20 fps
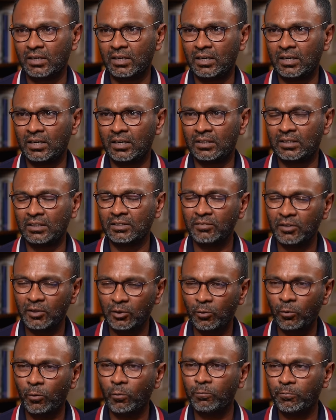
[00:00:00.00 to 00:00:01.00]
And I think we are
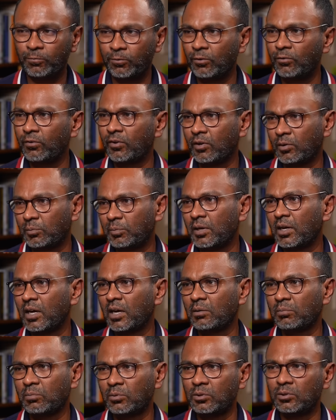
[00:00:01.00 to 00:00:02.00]
hopeful we will be
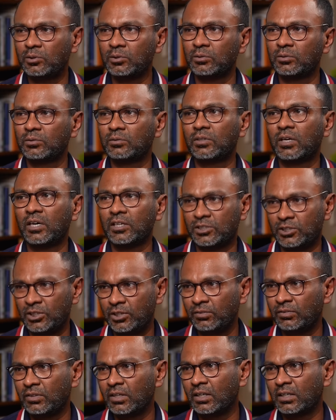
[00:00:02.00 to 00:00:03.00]
able to
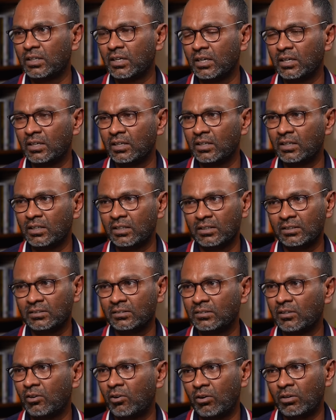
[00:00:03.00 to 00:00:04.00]
achieve that. And
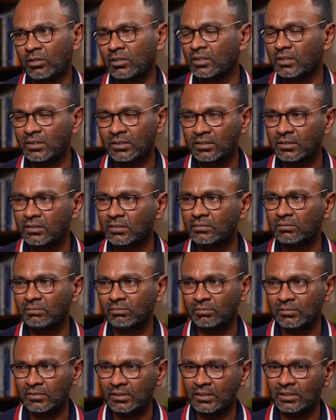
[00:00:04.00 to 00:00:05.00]
all the
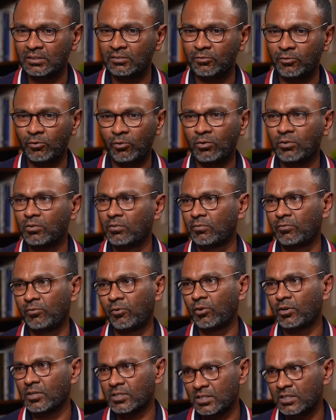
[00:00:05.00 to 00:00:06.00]

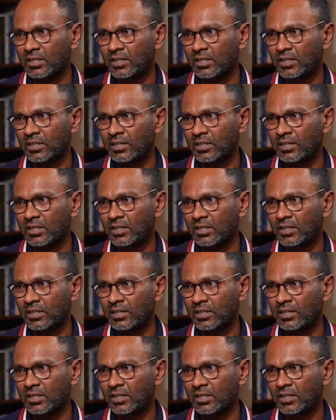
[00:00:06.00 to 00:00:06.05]
focus